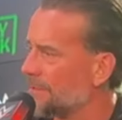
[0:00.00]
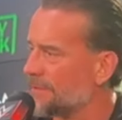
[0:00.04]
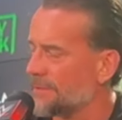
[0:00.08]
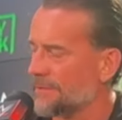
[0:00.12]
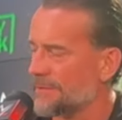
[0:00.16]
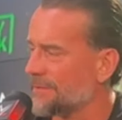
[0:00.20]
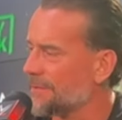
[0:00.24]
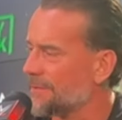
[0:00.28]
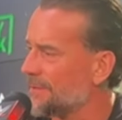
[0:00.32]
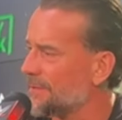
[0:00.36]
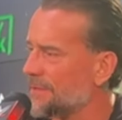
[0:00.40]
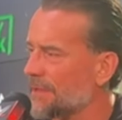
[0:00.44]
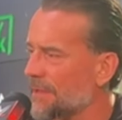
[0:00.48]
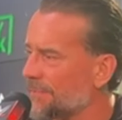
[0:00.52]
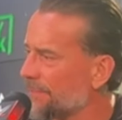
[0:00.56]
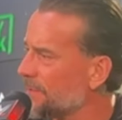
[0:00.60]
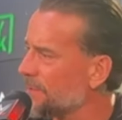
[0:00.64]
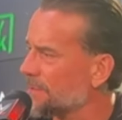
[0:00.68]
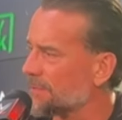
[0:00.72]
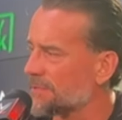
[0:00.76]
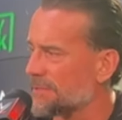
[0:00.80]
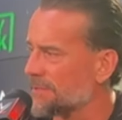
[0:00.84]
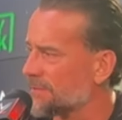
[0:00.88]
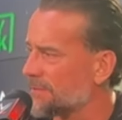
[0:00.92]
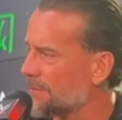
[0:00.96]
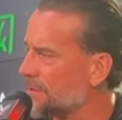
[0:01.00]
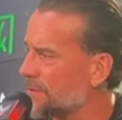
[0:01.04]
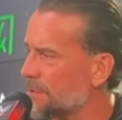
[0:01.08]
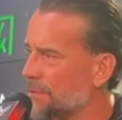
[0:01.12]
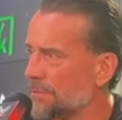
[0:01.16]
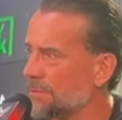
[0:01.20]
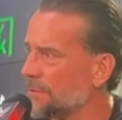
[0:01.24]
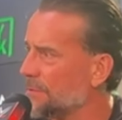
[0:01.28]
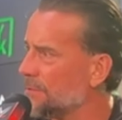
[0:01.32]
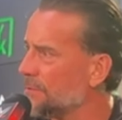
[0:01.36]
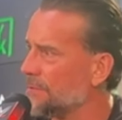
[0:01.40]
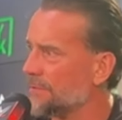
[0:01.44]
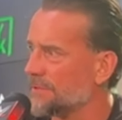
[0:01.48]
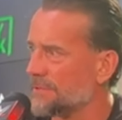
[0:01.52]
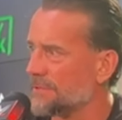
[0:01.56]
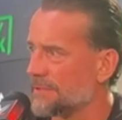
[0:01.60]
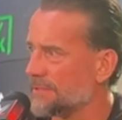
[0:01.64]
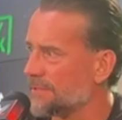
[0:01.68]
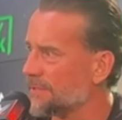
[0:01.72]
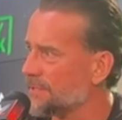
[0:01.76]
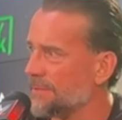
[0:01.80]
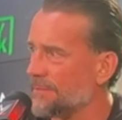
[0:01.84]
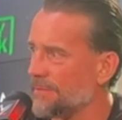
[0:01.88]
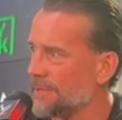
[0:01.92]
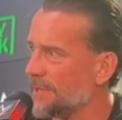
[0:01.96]
Is it Netflix? Is it Hulu? Is it
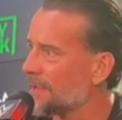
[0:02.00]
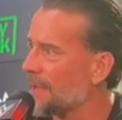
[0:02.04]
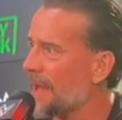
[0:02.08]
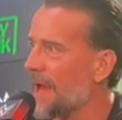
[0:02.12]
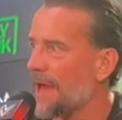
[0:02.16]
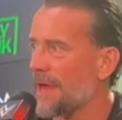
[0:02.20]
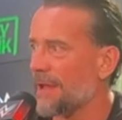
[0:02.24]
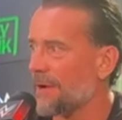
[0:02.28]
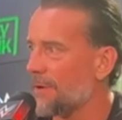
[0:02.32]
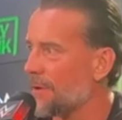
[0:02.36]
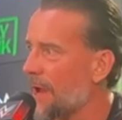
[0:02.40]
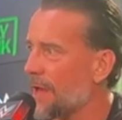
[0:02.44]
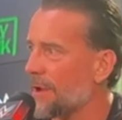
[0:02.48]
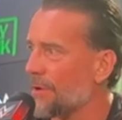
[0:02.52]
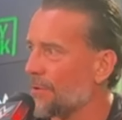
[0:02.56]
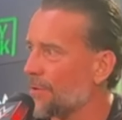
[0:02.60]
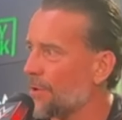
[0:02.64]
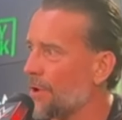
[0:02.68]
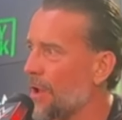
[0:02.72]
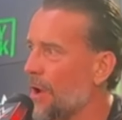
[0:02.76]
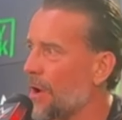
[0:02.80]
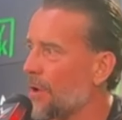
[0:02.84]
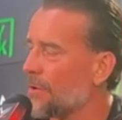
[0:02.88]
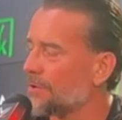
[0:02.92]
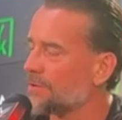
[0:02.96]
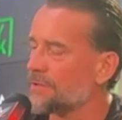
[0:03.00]
CBS? I don't know.